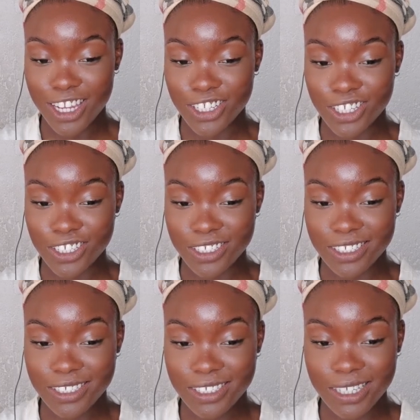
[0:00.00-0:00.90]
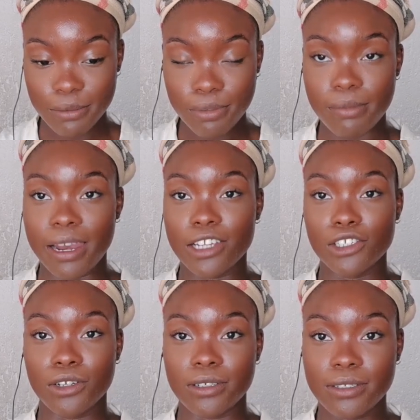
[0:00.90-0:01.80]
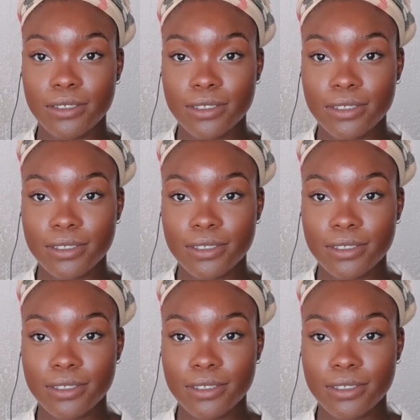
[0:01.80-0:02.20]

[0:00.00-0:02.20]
I look good. Let me put my lashes on.